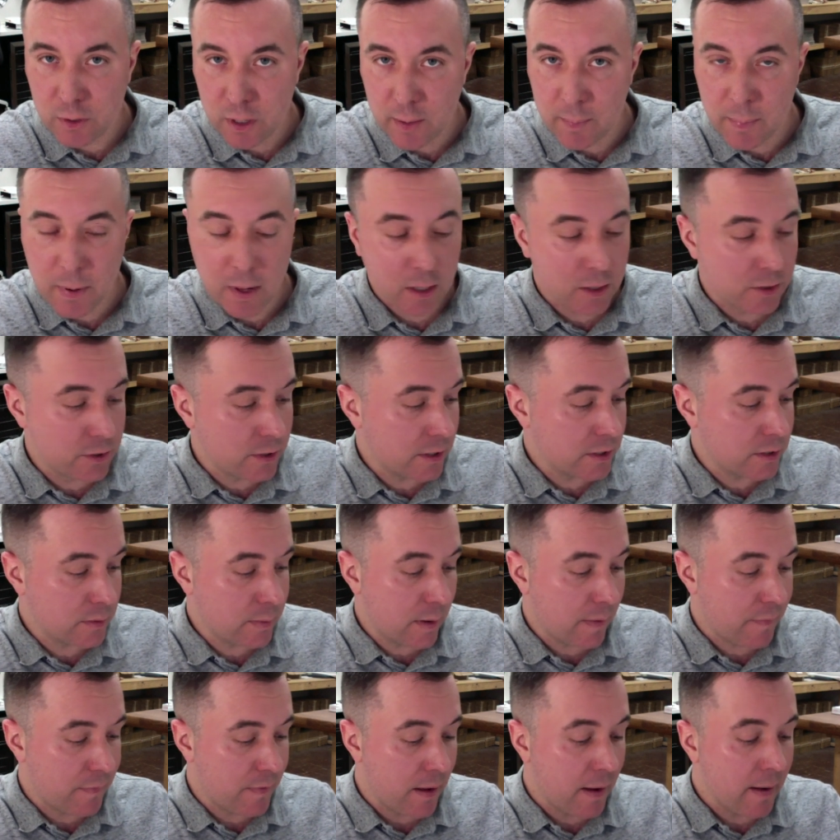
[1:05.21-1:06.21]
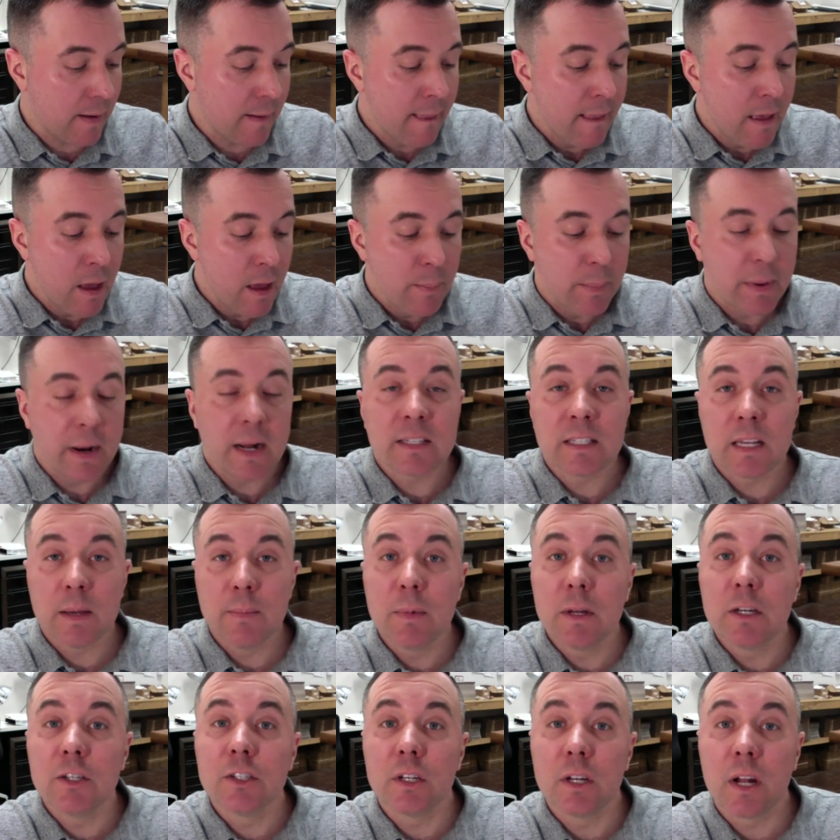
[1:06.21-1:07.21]
I apologize about that. But as I
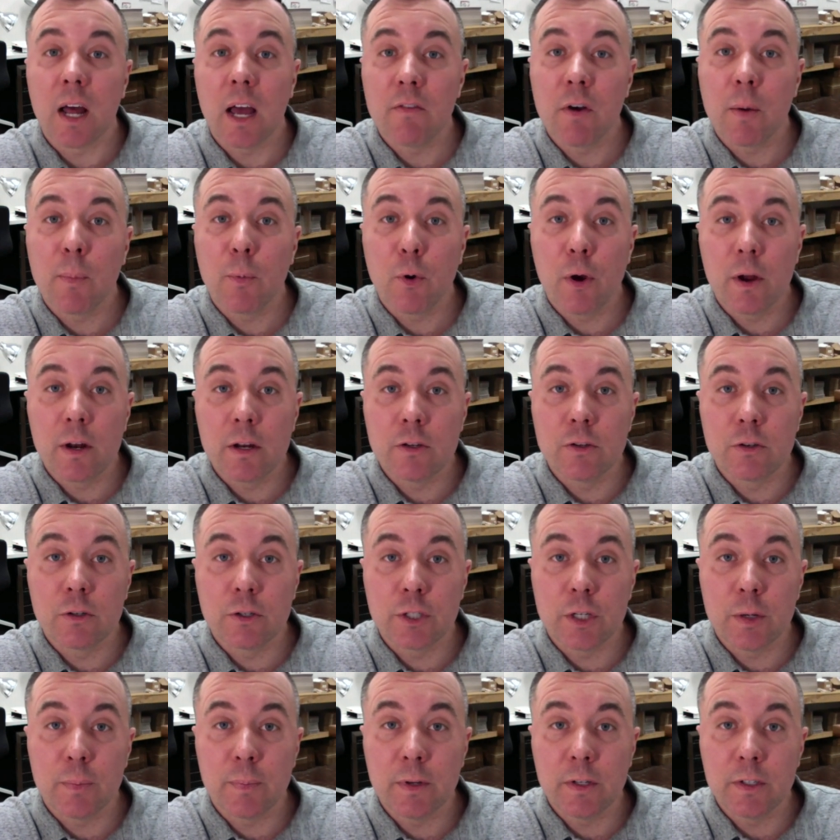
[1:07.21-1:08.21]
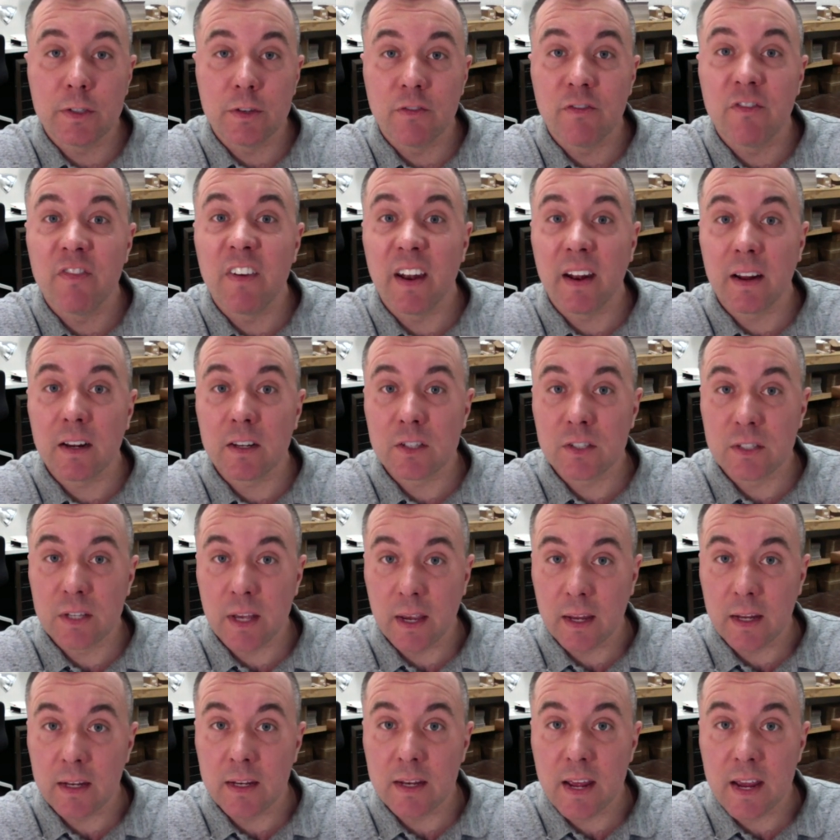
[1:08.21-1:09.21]
mentioned, I've upgraded your shipping to FedEx
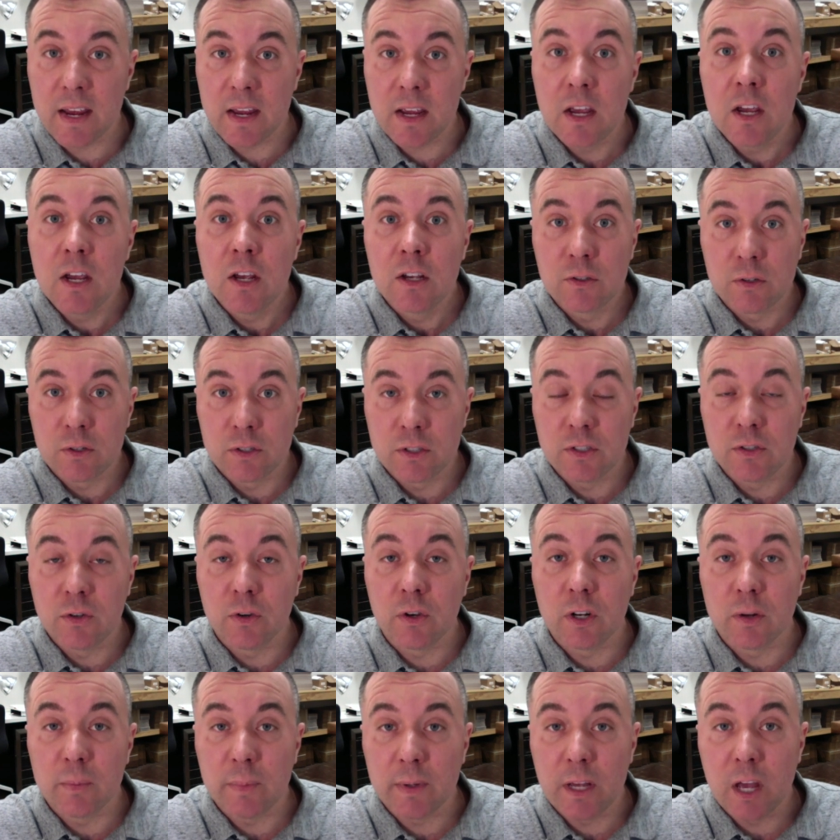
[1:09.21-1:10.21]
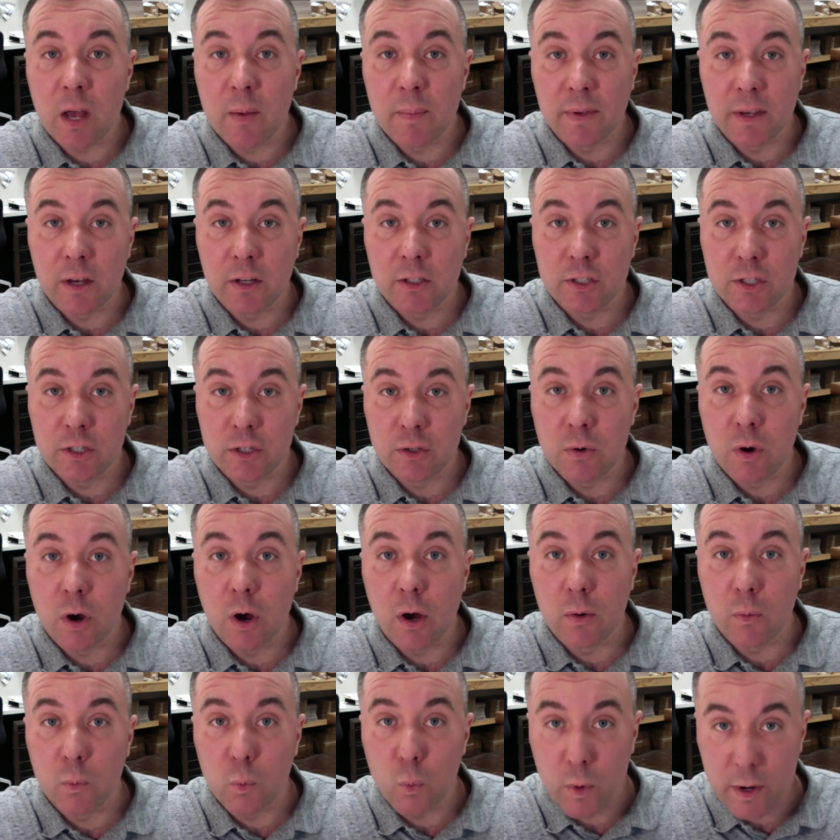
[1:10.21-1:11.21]
second day, so it's still going to be coming to you
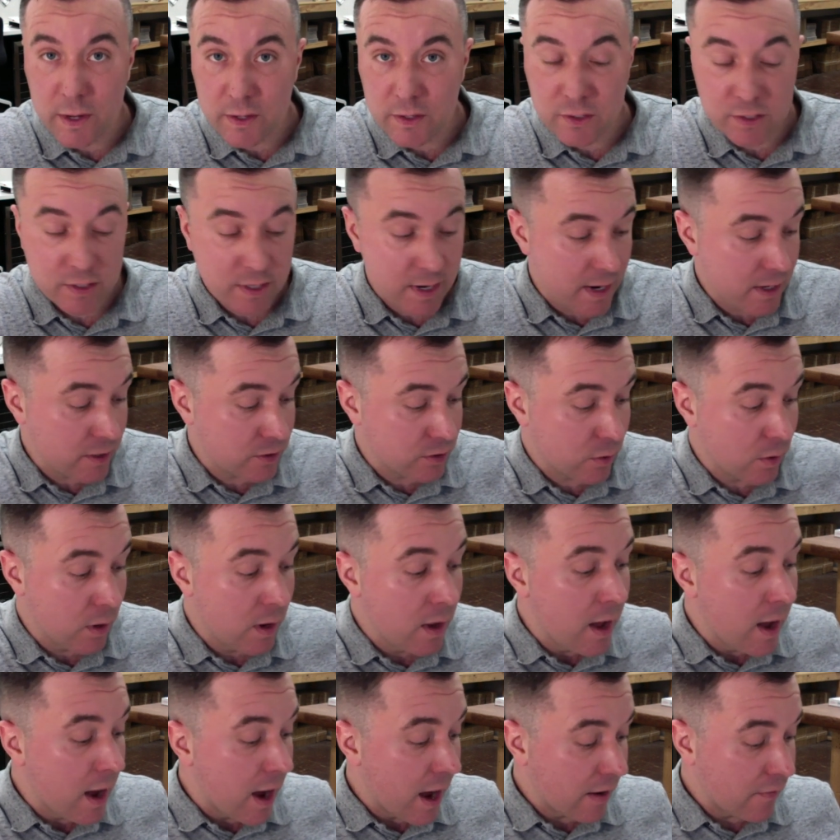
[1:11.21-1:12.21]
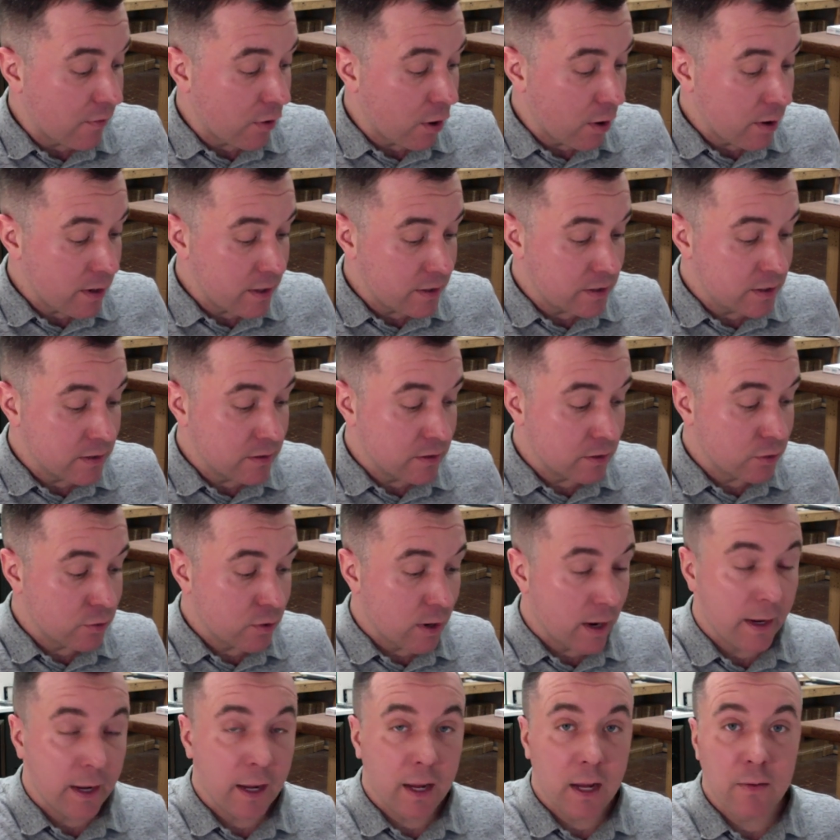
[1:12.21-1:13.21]
on Wednesday. So I've already sent the
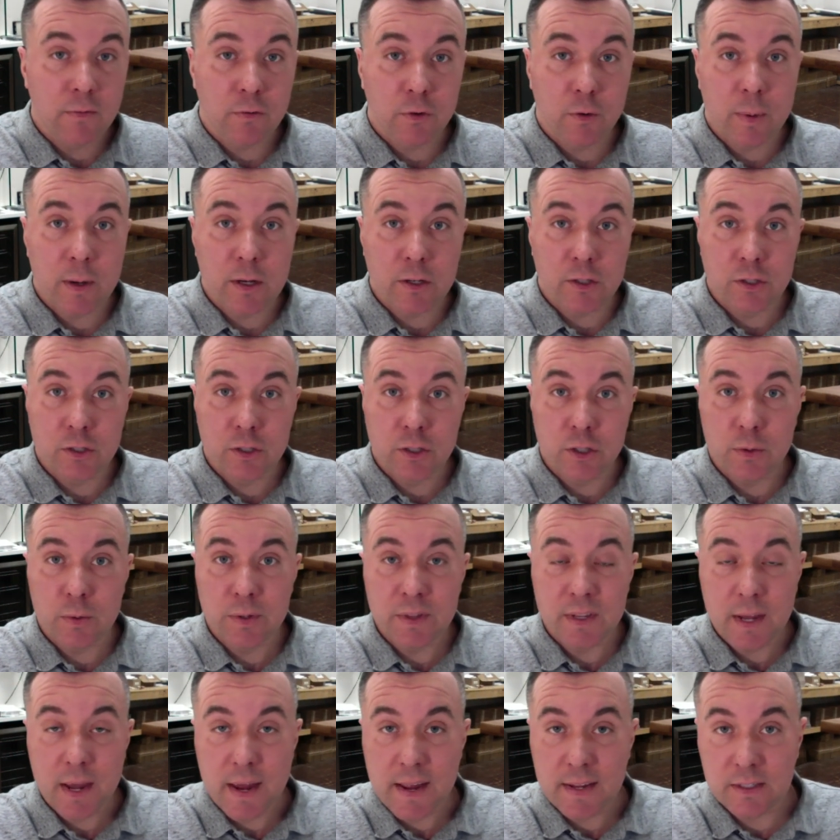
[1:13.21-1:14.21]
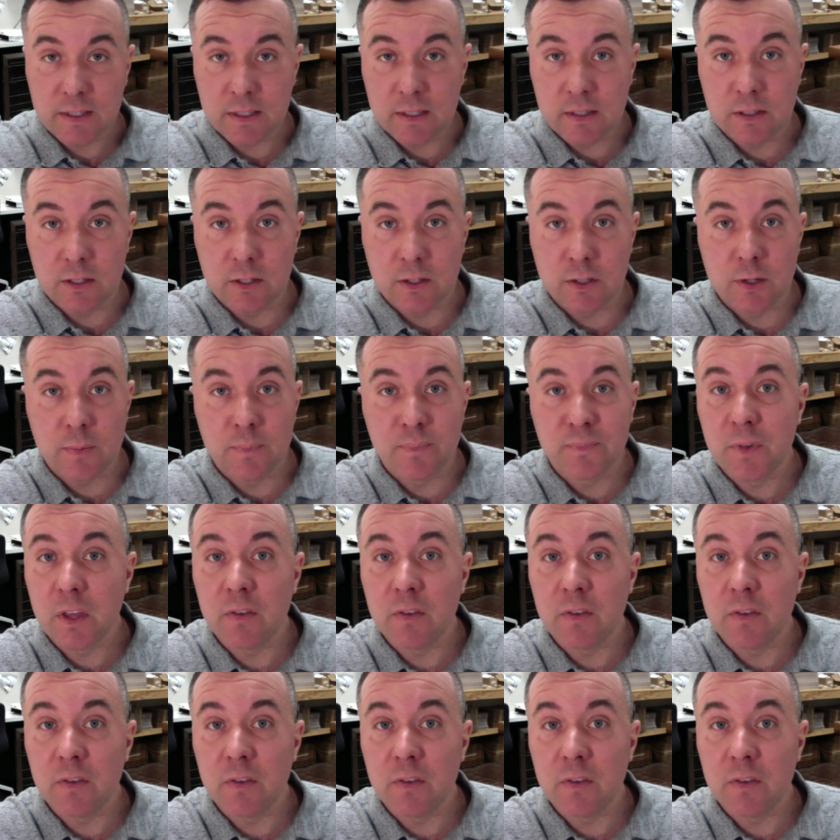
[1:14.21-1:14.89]
tracking information to you in the Etsy system.